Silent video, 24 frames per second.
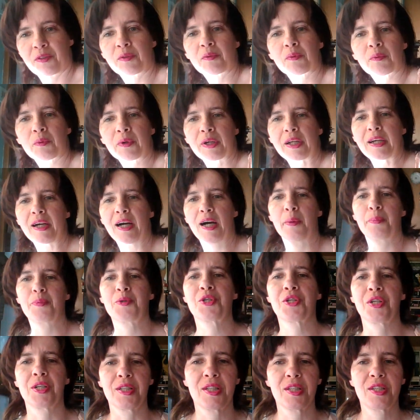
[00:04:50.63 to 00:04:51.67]
3
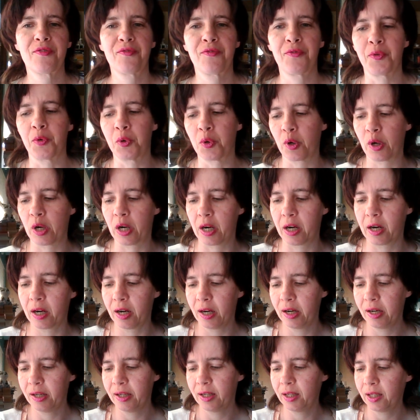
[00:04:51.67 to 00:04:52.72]
options
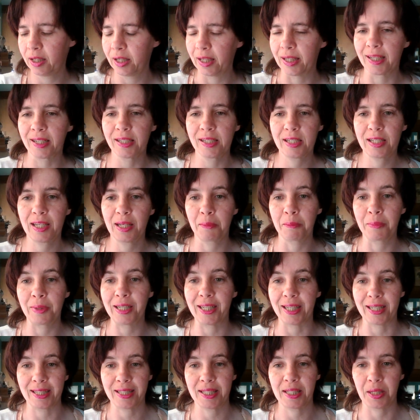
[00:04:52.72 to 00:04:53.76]
for
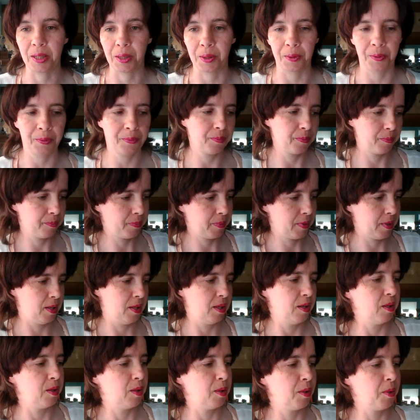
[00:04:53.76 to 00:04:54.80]
Intimidates You.
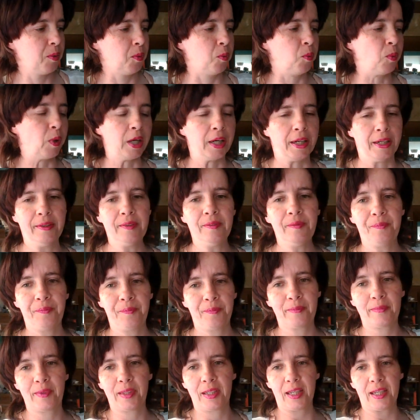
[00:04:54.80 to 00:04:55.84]
1
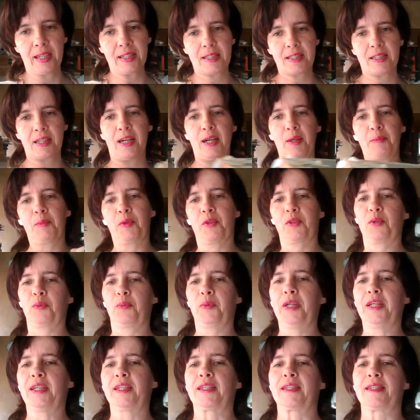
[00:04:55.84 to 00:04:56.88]
is Gone with the
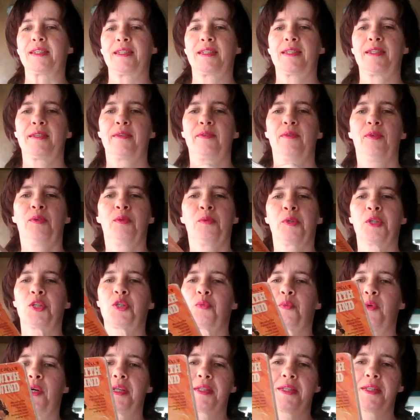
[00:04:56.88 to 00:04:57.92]
Wind, which
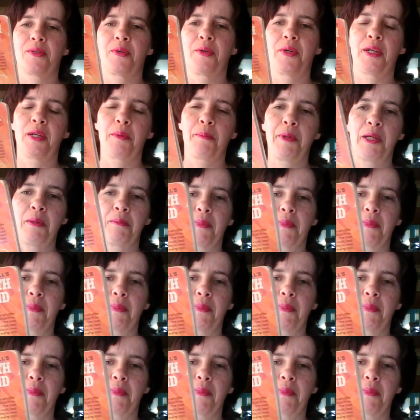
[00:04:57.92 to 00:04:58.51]
was going to be